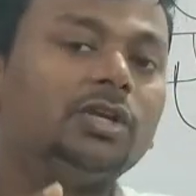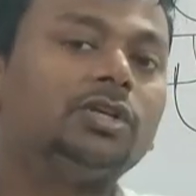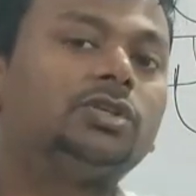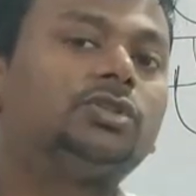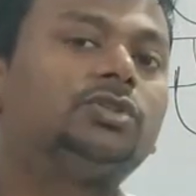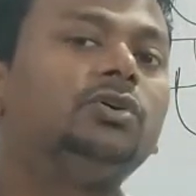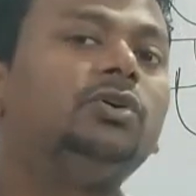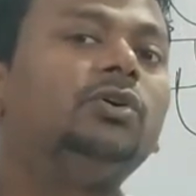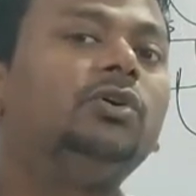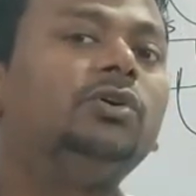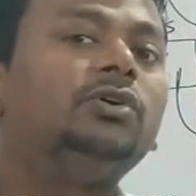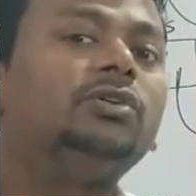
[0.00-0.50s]

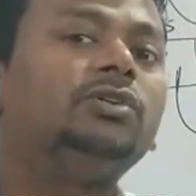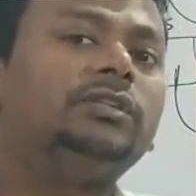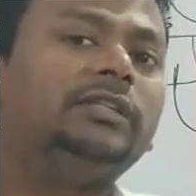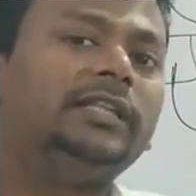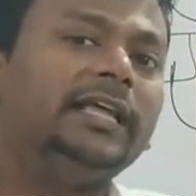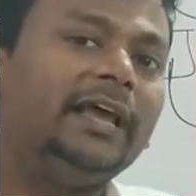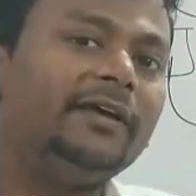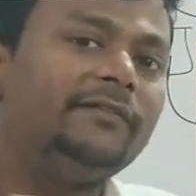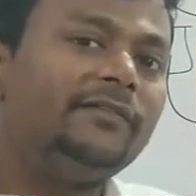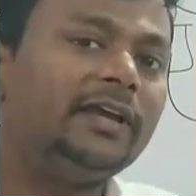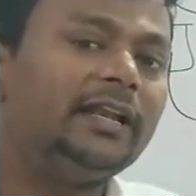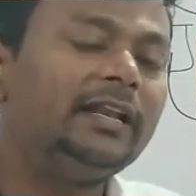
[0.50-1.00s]
So
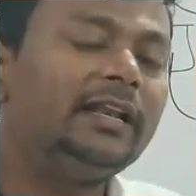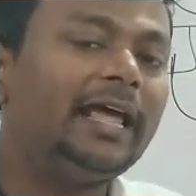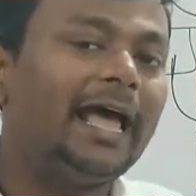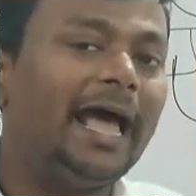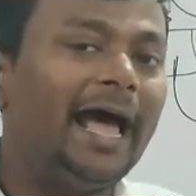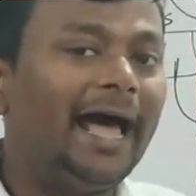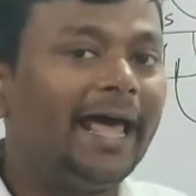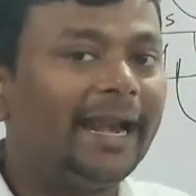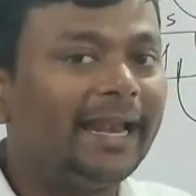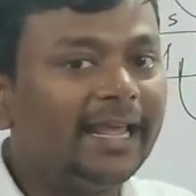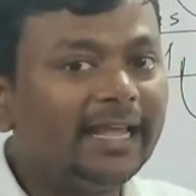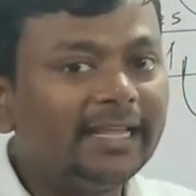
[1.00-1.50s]
they will
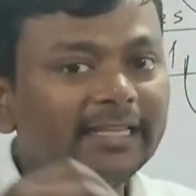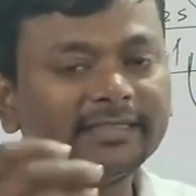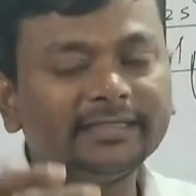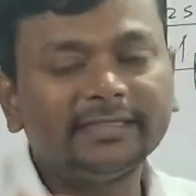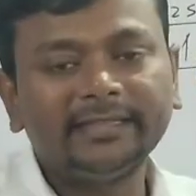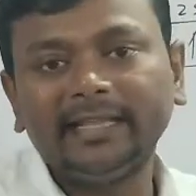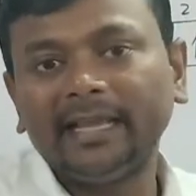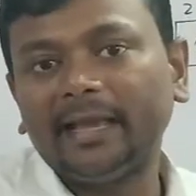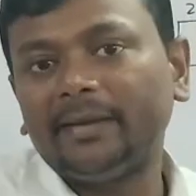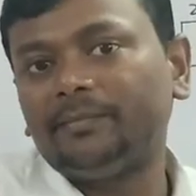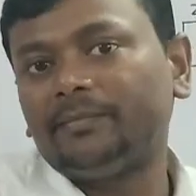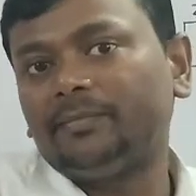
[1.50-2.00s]

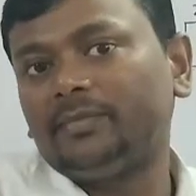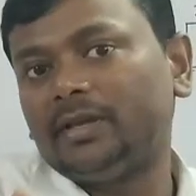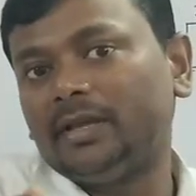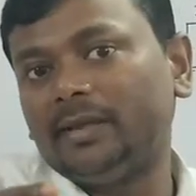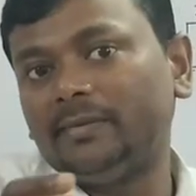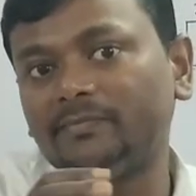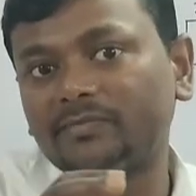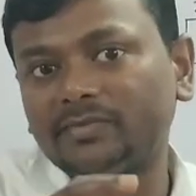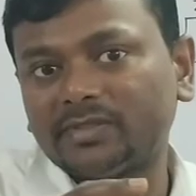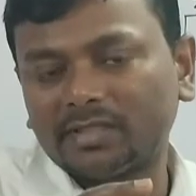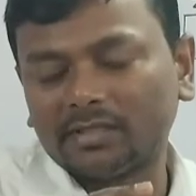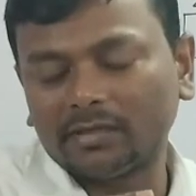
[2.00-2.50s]
arrange them
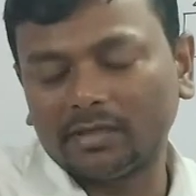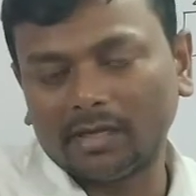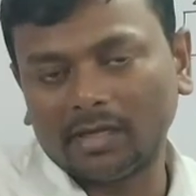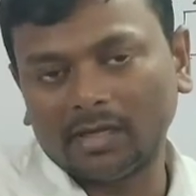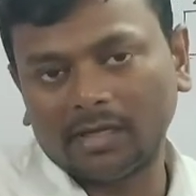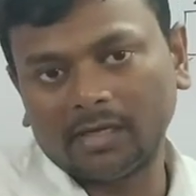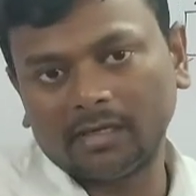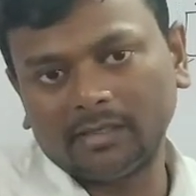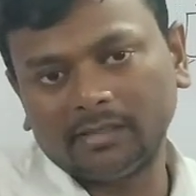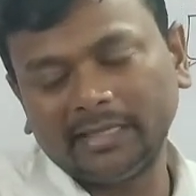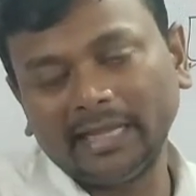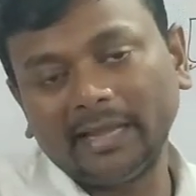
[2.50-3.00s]
in
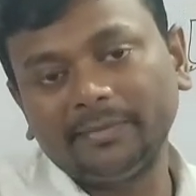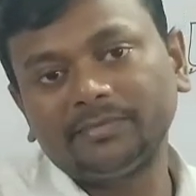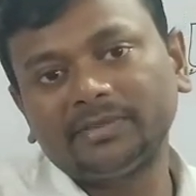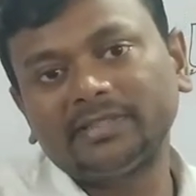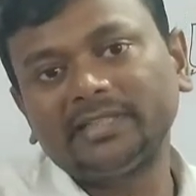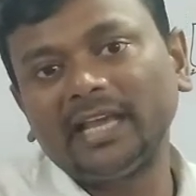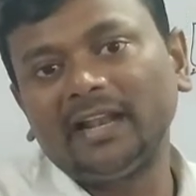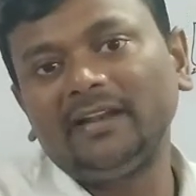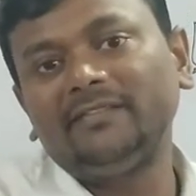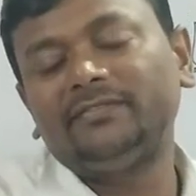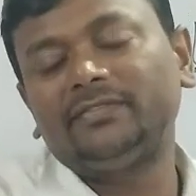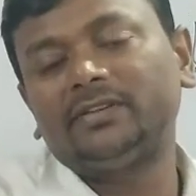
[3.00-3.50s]

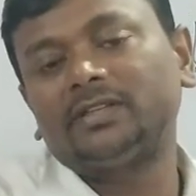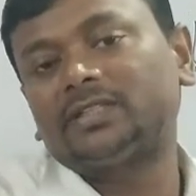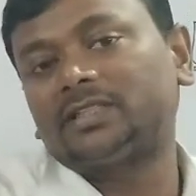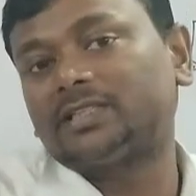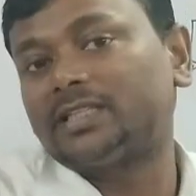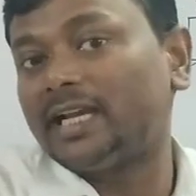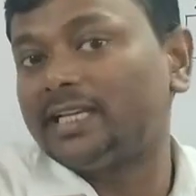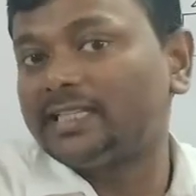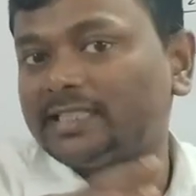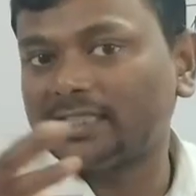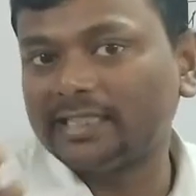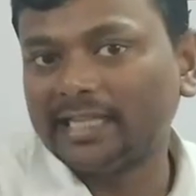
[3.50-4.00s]
themselves
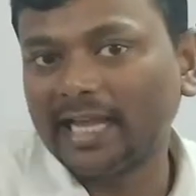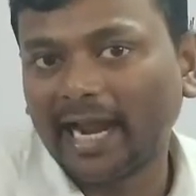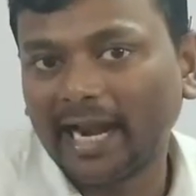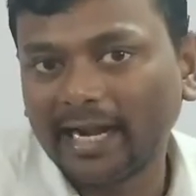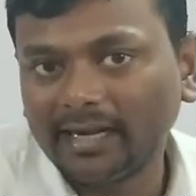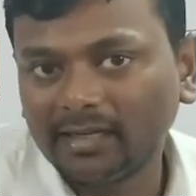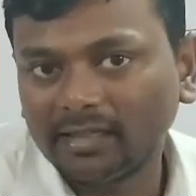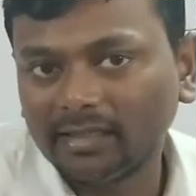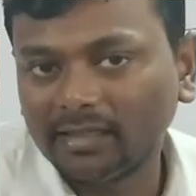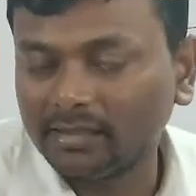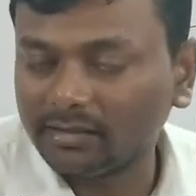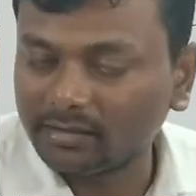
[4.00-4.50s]
such
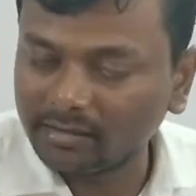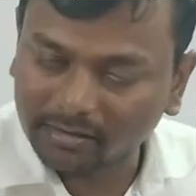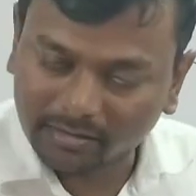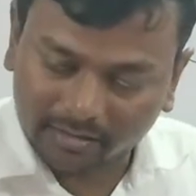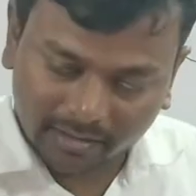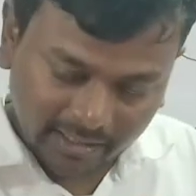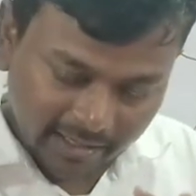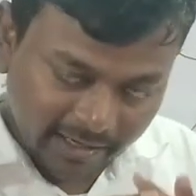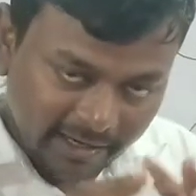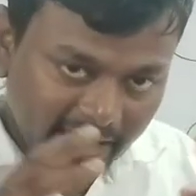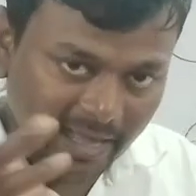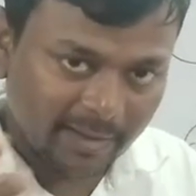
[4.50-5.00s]
that in
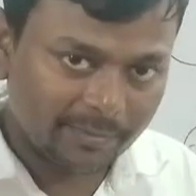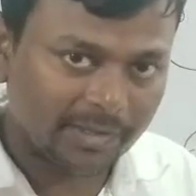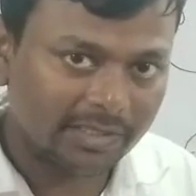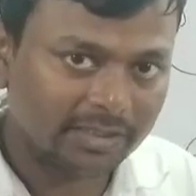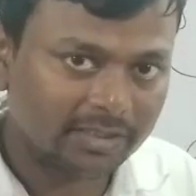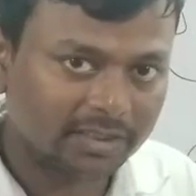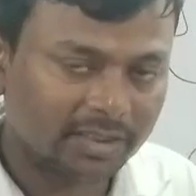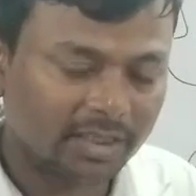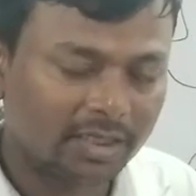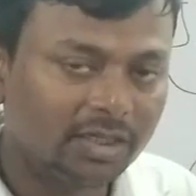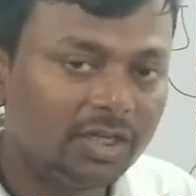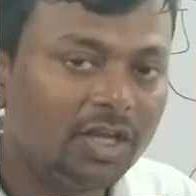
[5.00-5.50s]
3
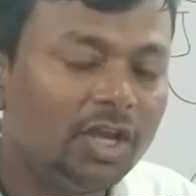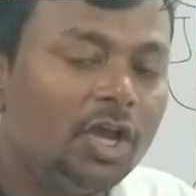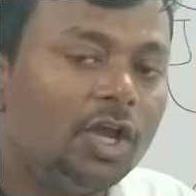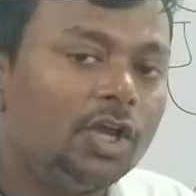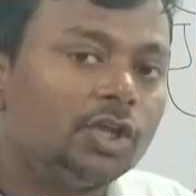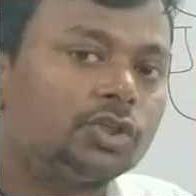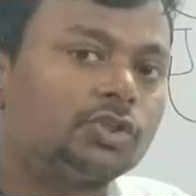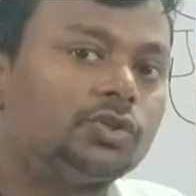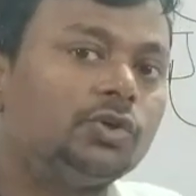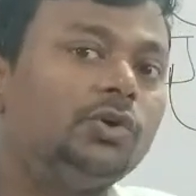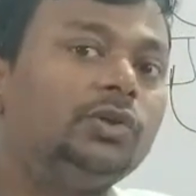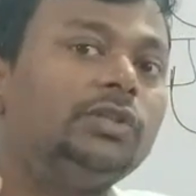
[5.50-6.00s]
dimension,
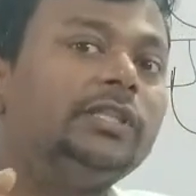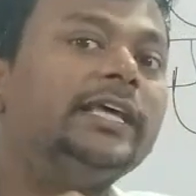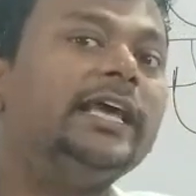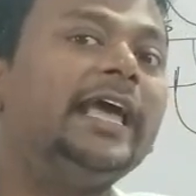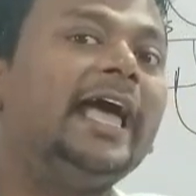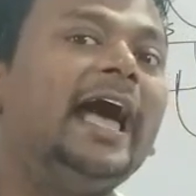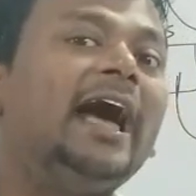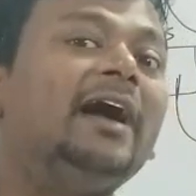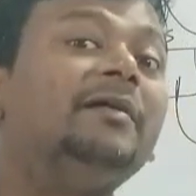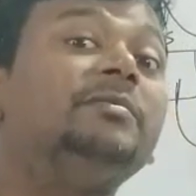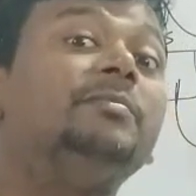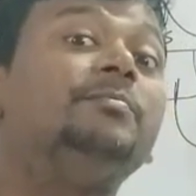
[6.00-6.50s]
so
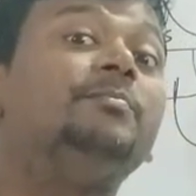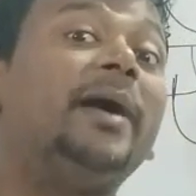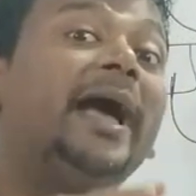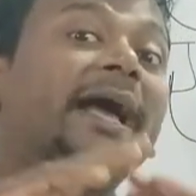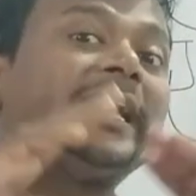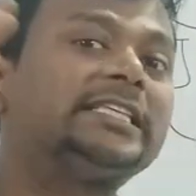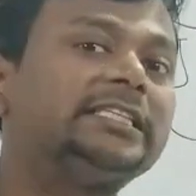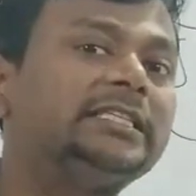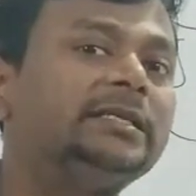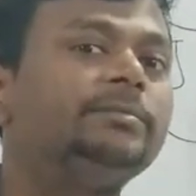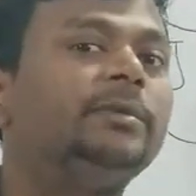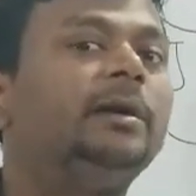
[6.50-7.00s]
they have
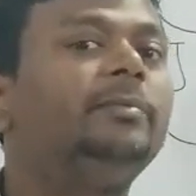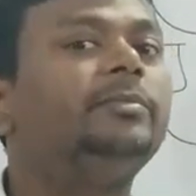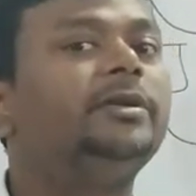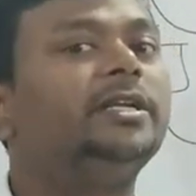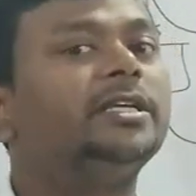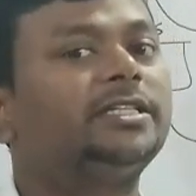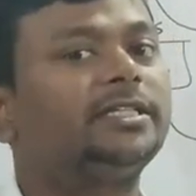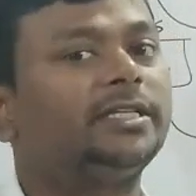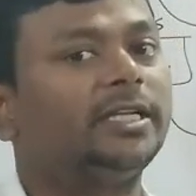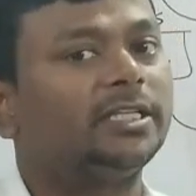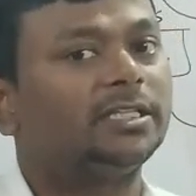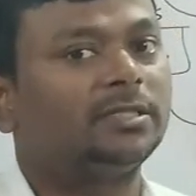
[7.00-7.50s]
maximum
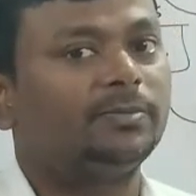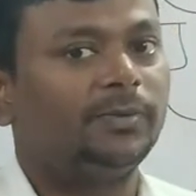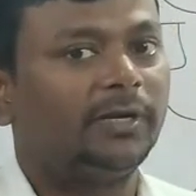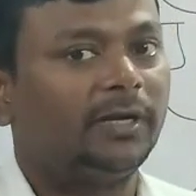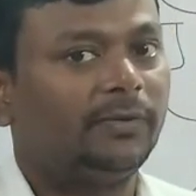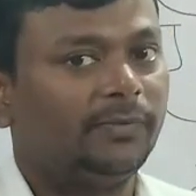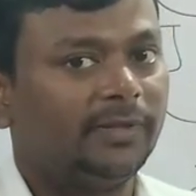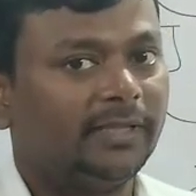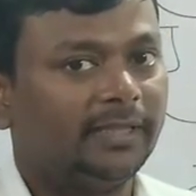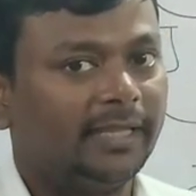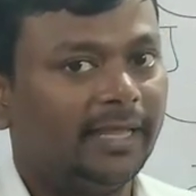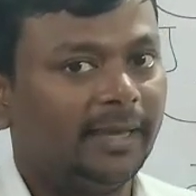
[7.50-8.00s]
distance
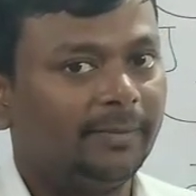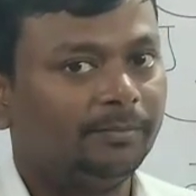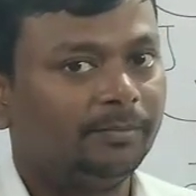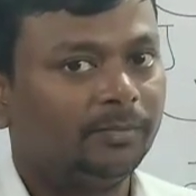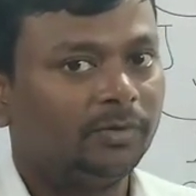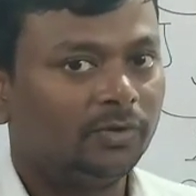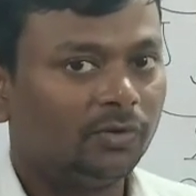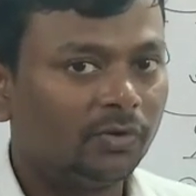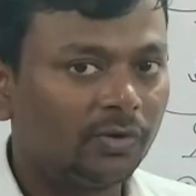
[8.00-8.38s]
between them.